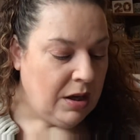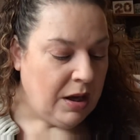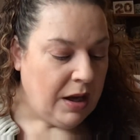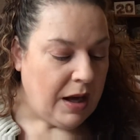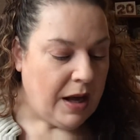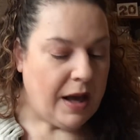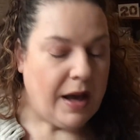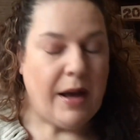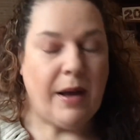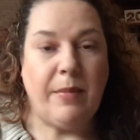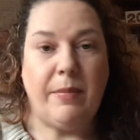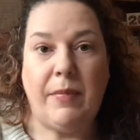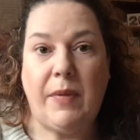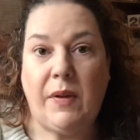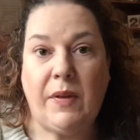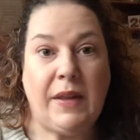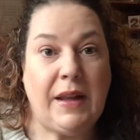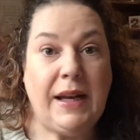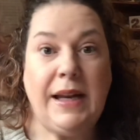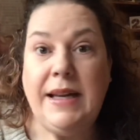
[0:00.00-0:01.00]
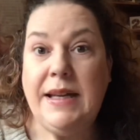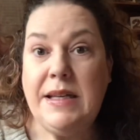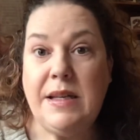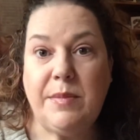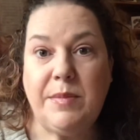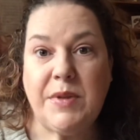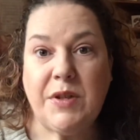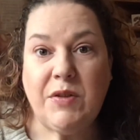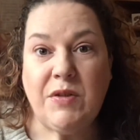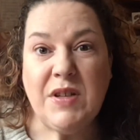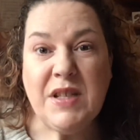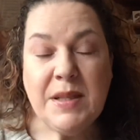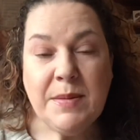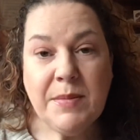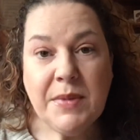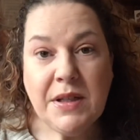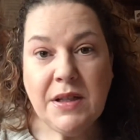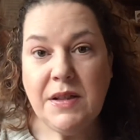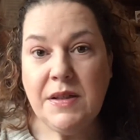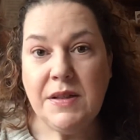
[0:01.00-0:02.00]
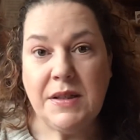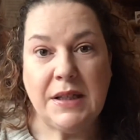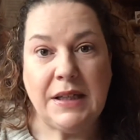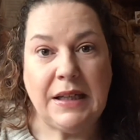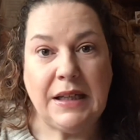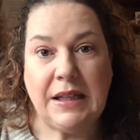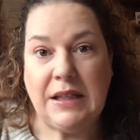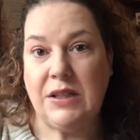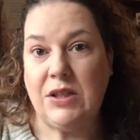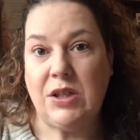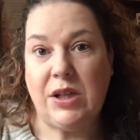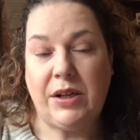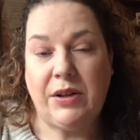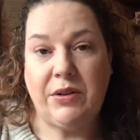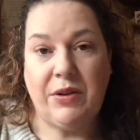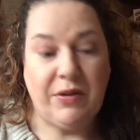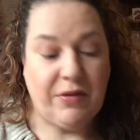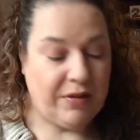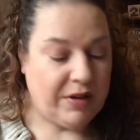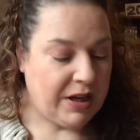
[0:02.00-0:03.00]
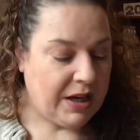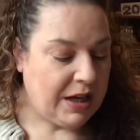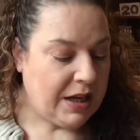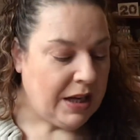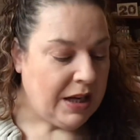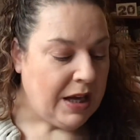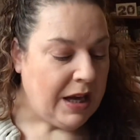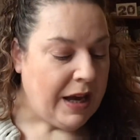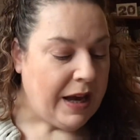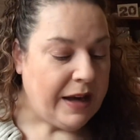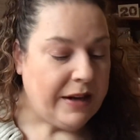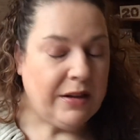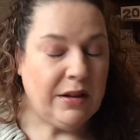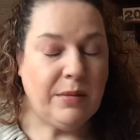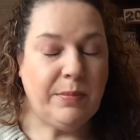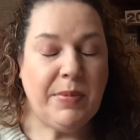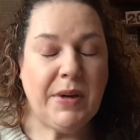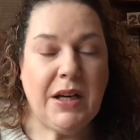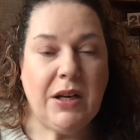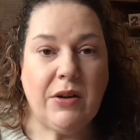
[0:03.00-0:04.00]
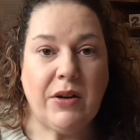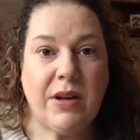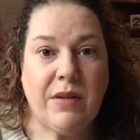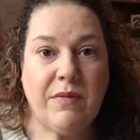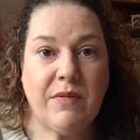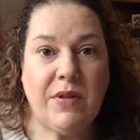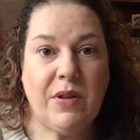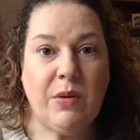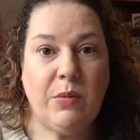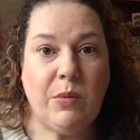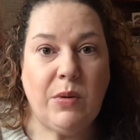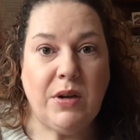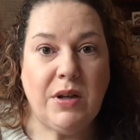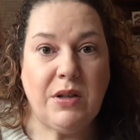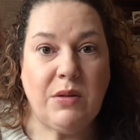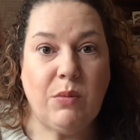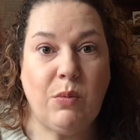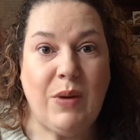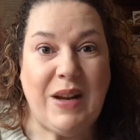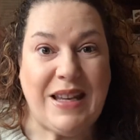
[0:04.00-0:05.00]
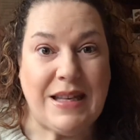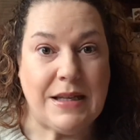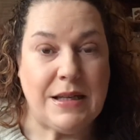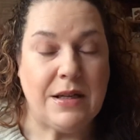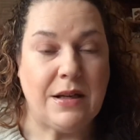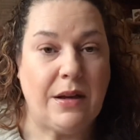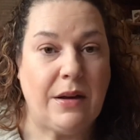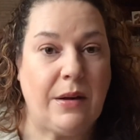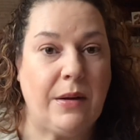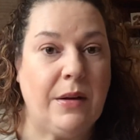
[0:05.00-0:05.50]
on the lead up to Christmas and in January, and I'll be looking for the word winter.